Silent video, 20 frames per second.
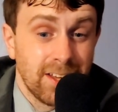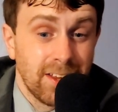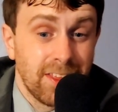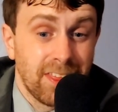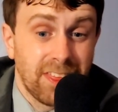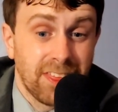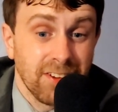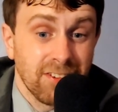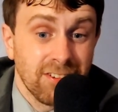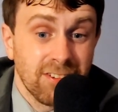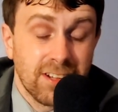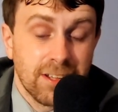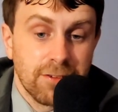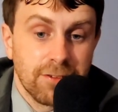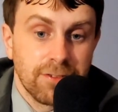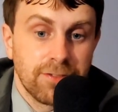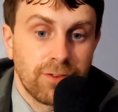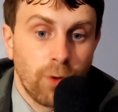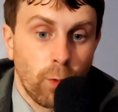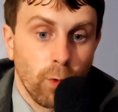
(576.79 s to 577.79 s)
$30,
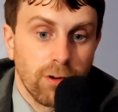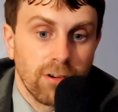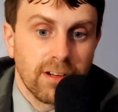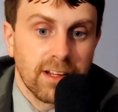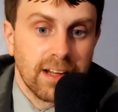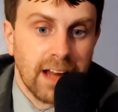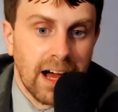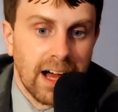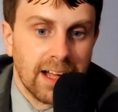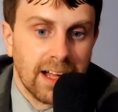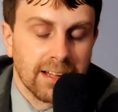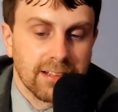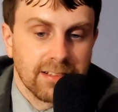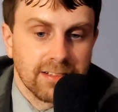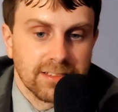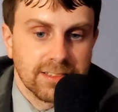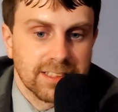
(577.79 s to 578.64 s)
$40.